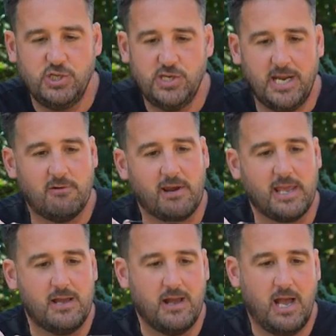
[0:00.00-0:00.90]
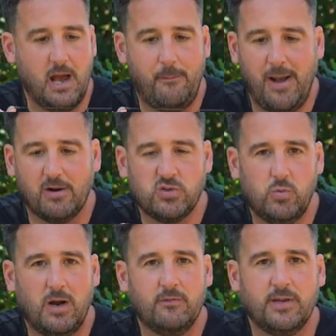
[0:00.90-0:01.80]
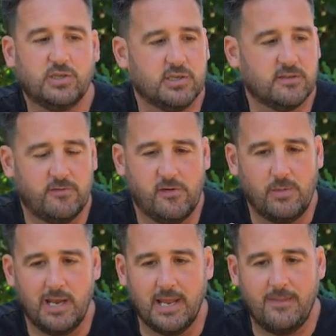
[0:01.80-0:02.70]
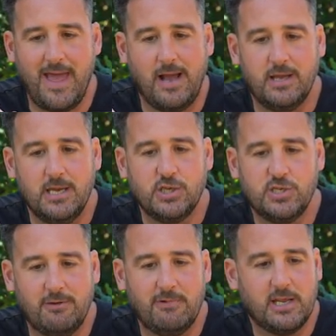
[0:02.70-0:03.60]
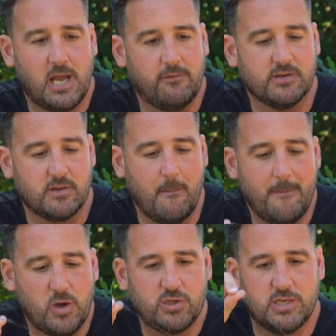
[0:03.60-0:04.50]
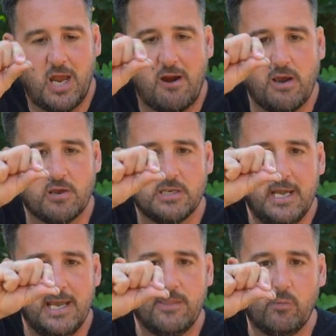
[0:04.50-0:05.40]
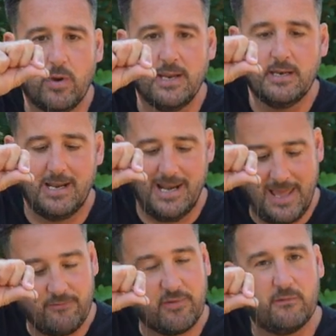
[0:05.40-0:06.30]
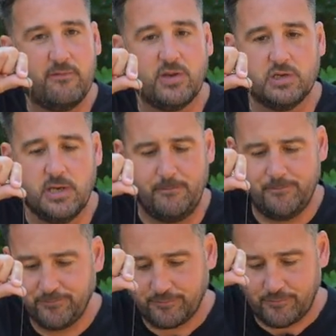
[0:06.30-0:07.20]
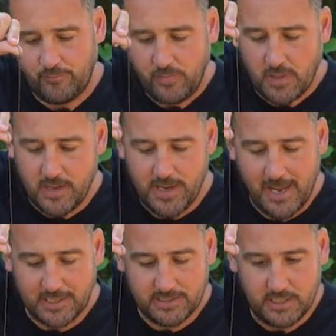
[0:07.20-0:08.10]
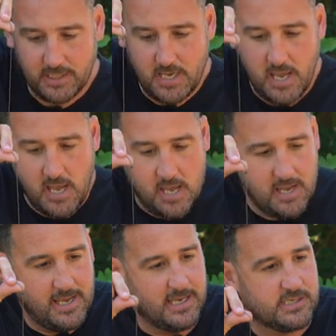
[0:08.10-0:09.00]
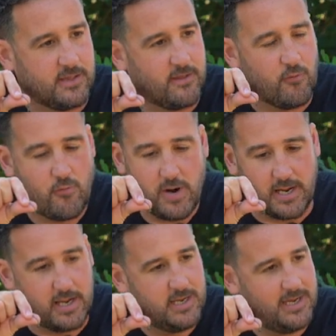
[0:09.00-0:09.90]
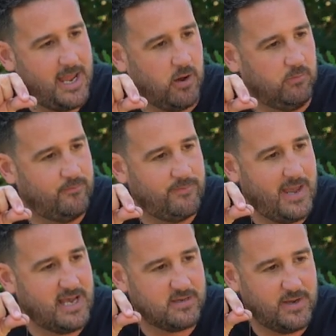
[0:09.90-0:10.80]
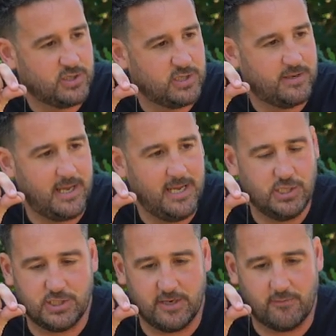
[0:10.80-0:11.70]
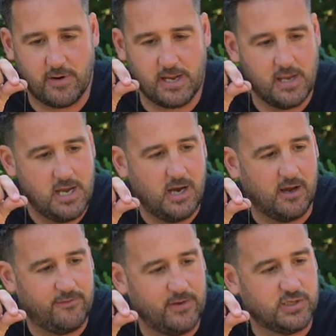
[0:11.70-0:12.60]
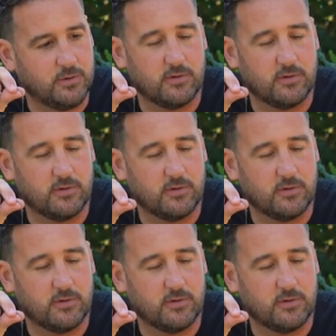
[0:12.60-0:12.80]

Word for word: generally about 12 inches from the lead. That generally covers most scenarios in the weed lengths I'm fishing in. The next is the rig. Now, as I mentioned, the hinge stiff rig, I fish it